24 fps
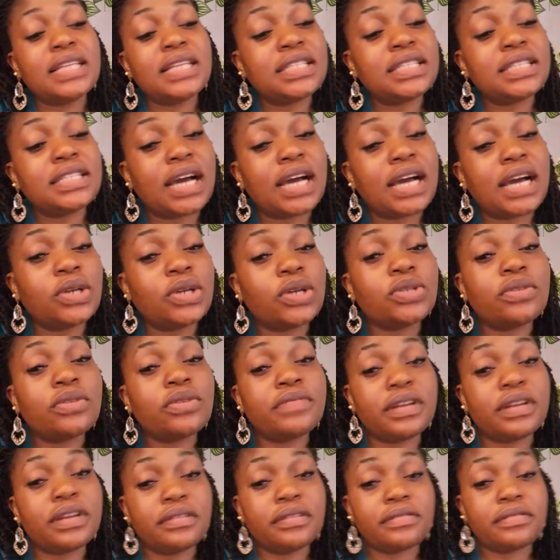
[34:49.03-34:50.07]
and also
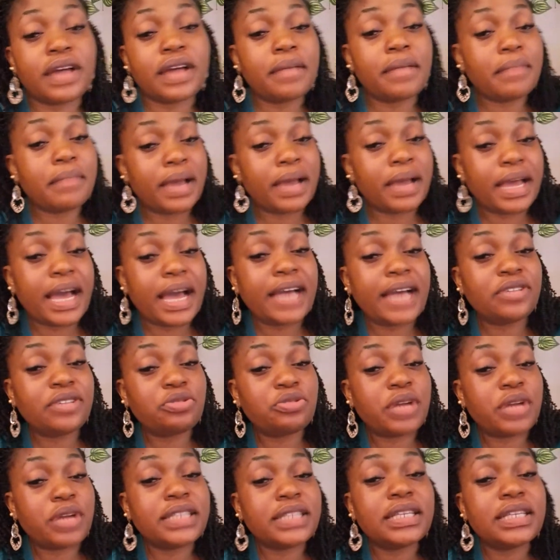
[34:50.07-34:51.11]
verify my
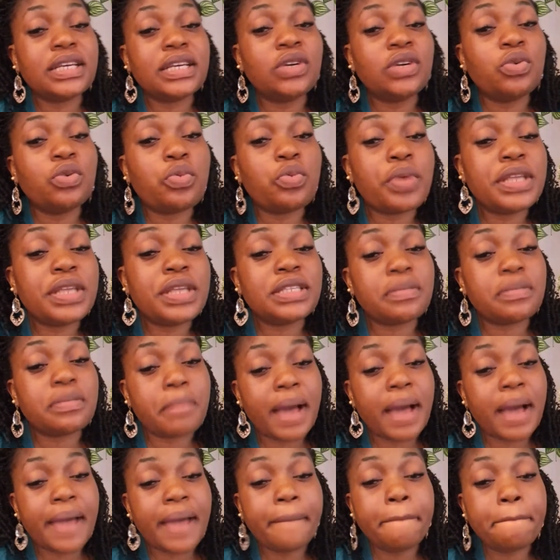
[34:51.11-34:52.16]
address with my